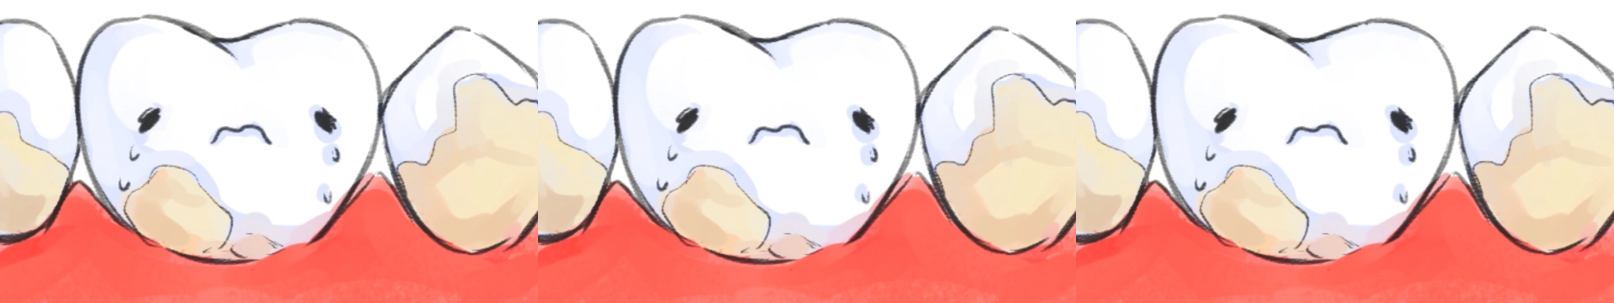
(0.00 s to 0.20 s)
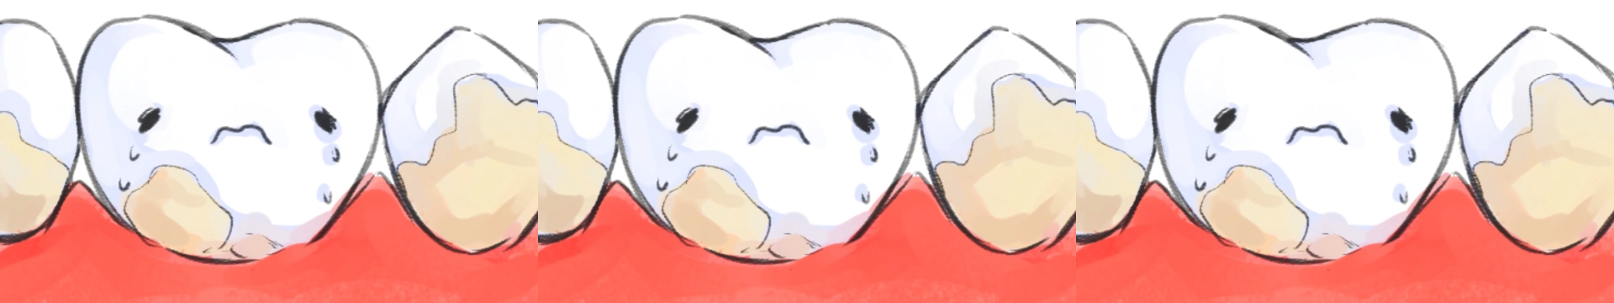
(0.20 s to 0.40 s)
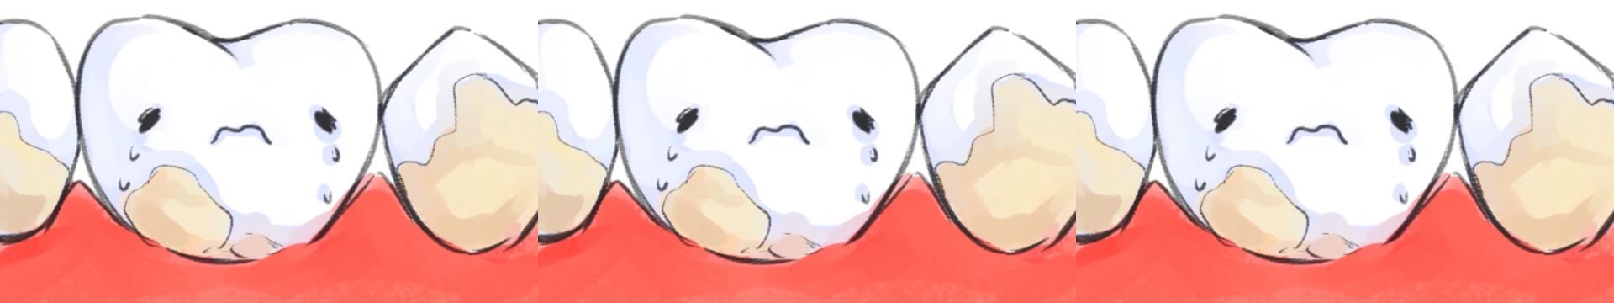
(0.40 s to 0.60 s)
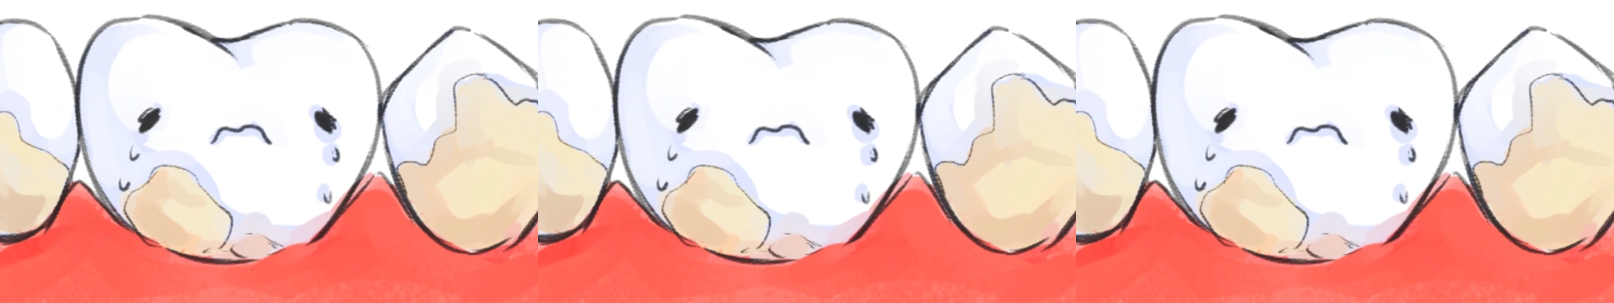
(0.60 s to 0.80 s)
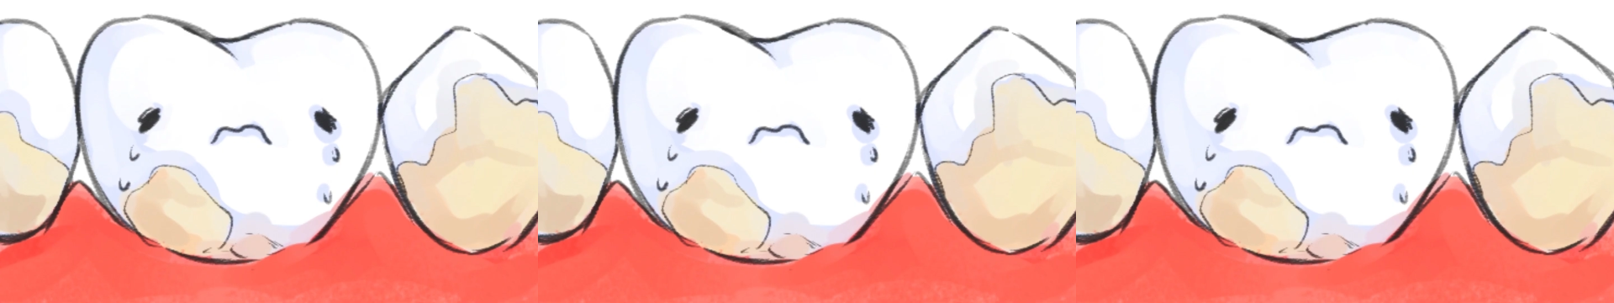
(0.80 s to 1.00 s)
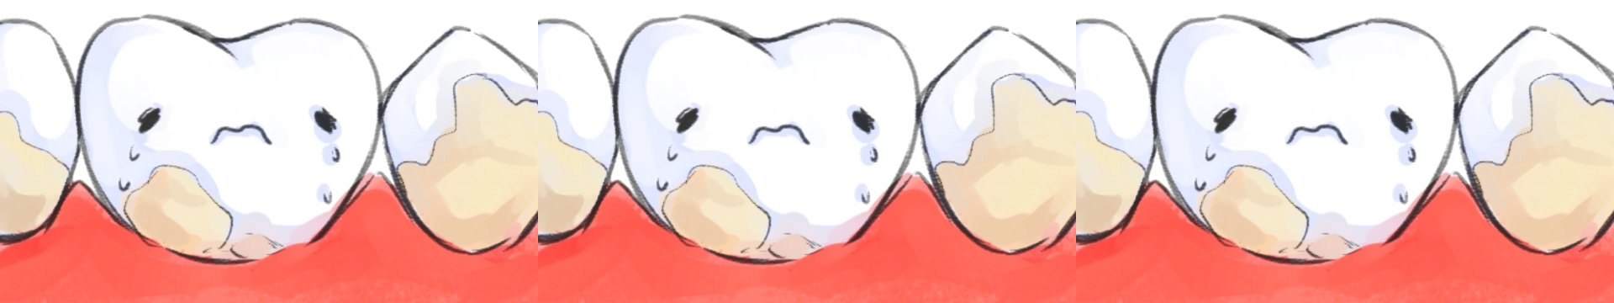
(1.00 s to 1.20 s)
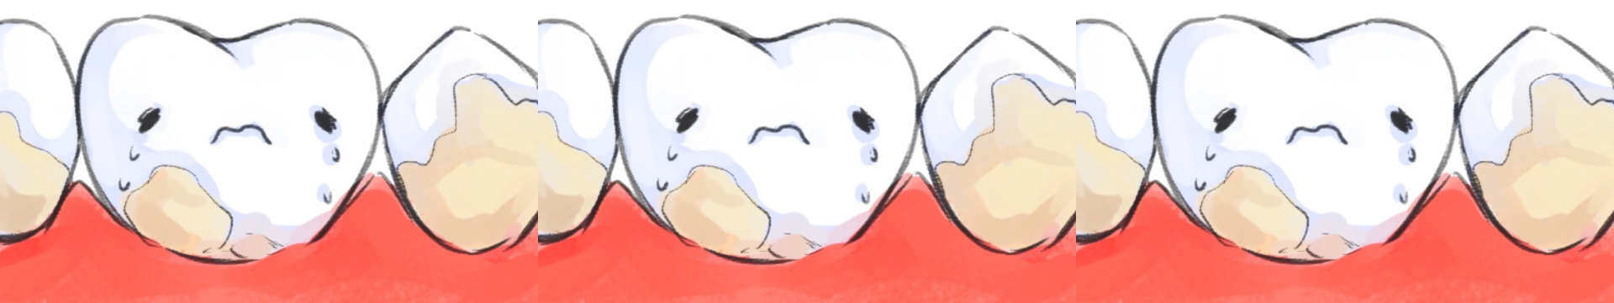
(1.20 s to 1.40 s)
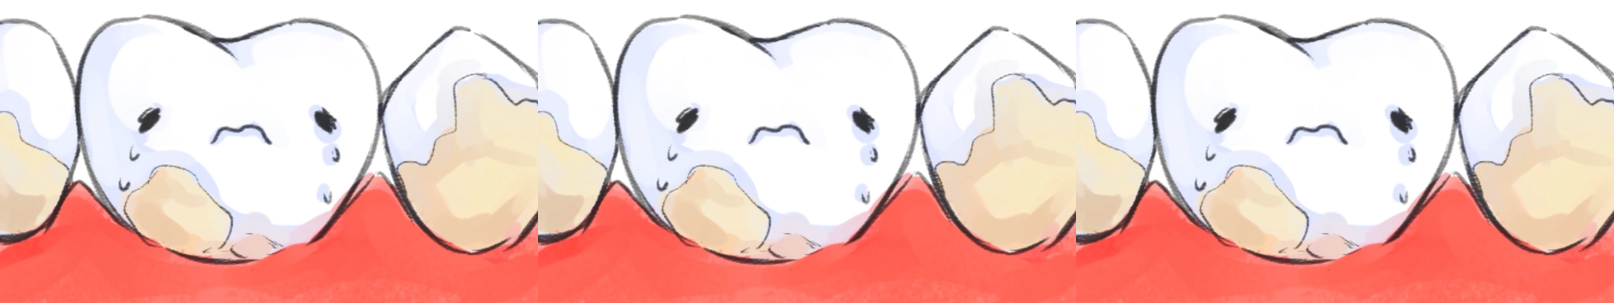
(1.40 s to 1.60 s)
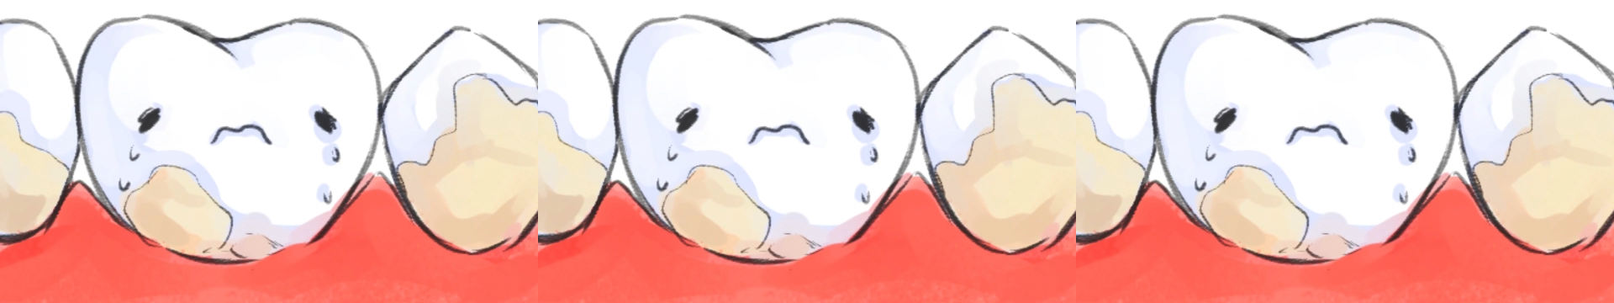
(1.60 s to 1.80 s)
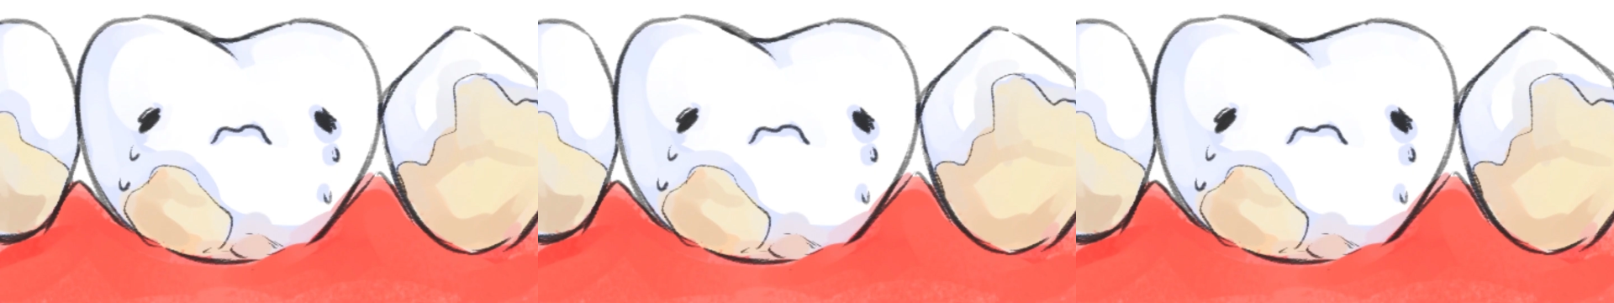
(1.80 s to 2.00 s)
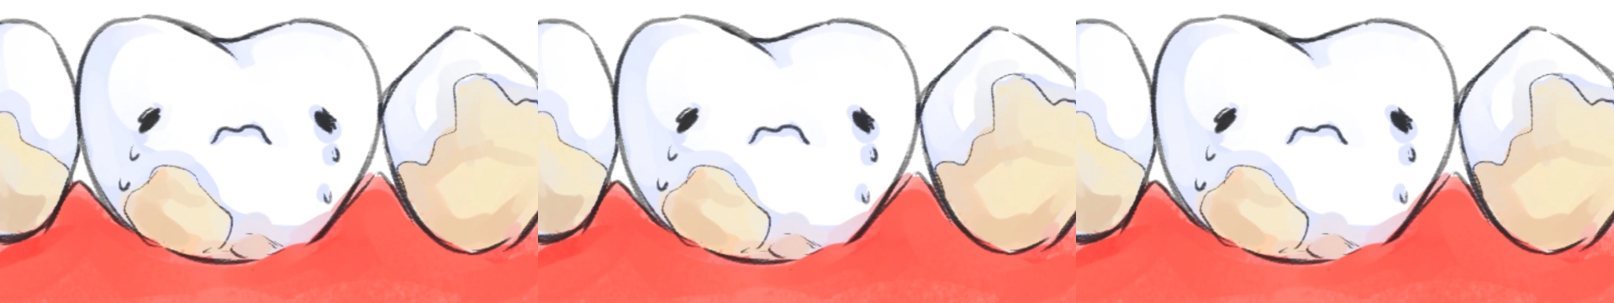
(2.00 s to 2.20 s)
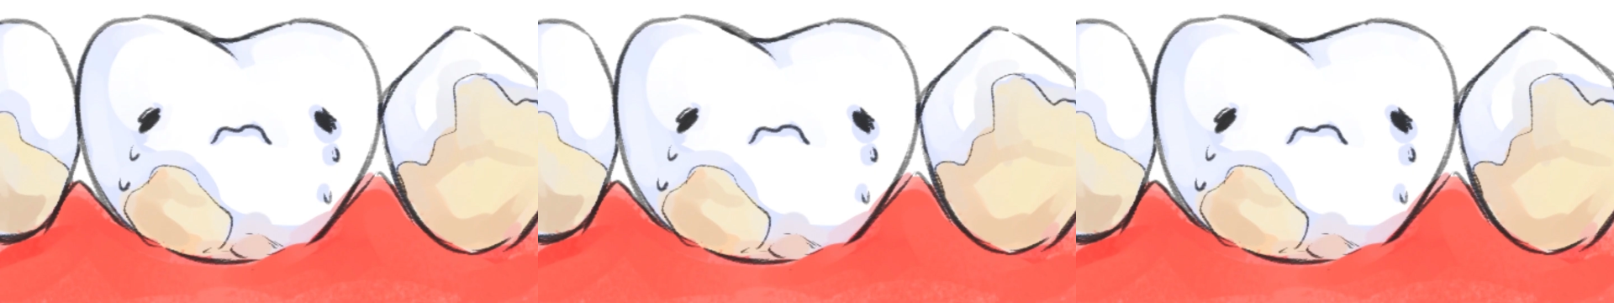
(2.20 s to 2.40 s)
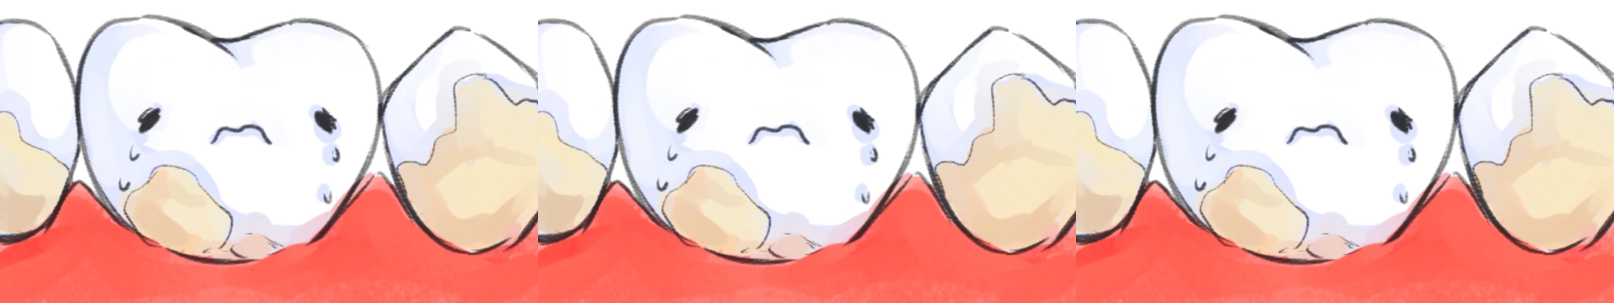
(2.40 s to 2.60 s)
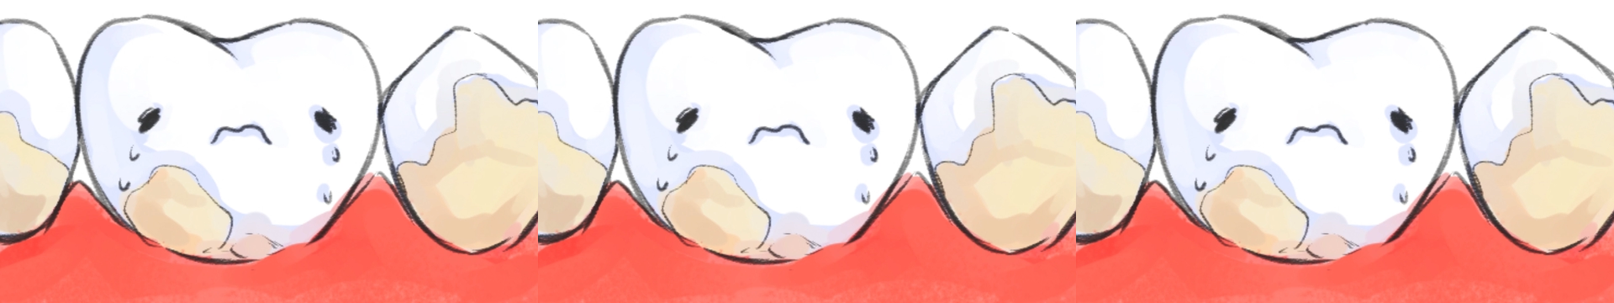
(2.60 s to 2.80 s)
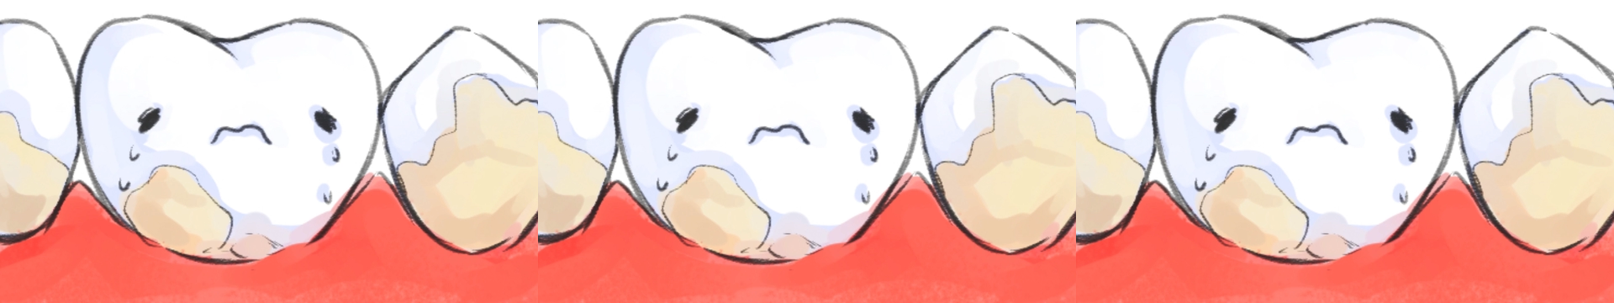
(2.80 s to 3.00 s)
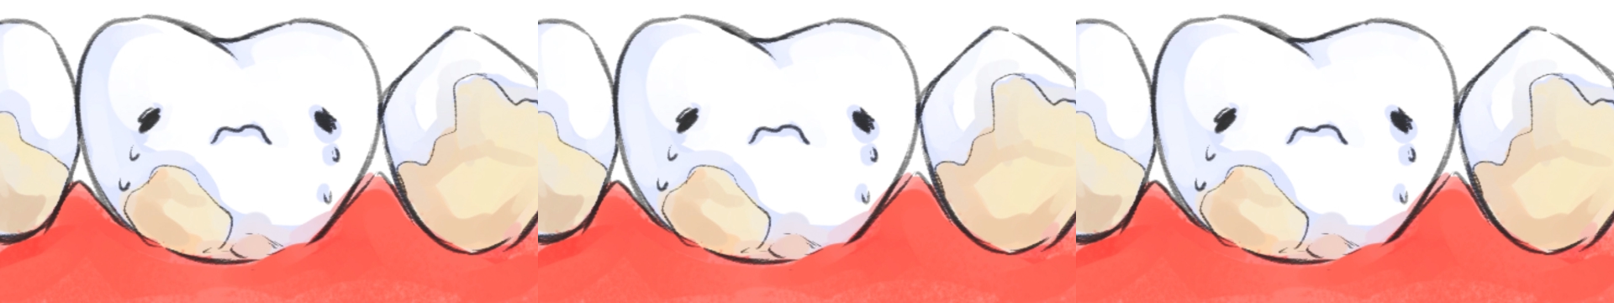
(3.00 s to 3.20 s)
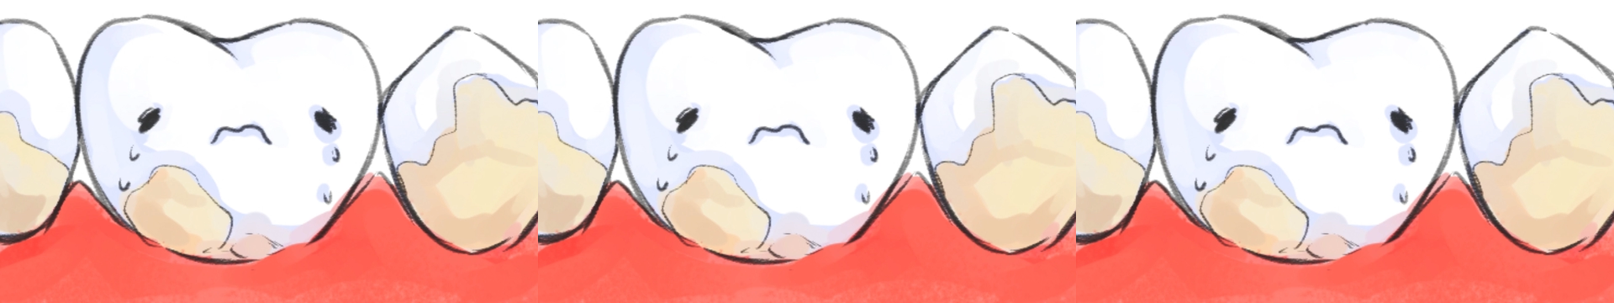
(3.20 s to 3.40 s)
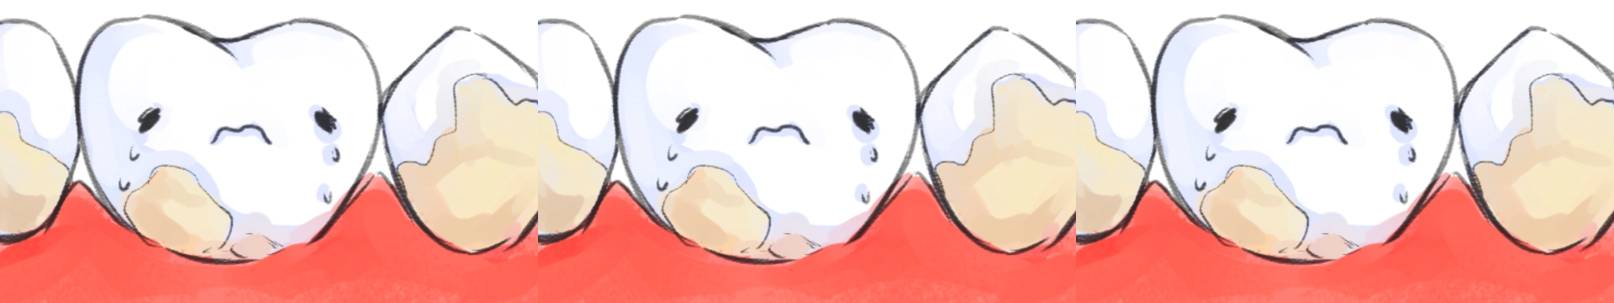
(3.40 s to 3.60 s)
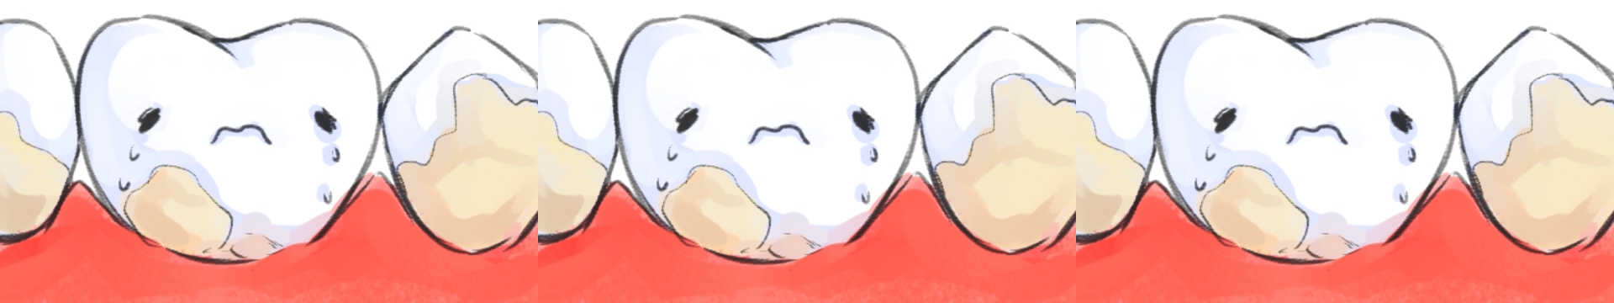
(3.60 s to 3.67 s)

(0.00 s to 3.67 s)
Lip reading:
No face is visible, so there are no lips to read.